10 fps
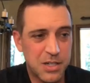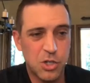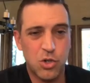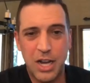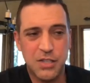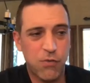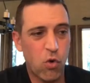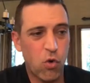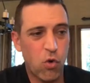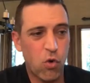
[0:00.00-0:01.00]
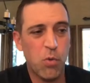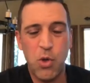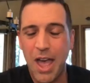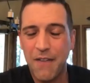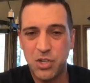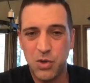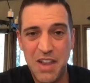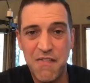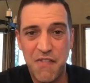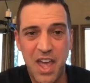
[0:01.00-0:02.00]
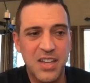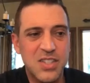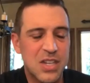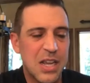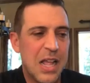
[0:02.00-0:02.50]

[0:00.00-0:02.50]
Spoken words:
To transform, you have to invest.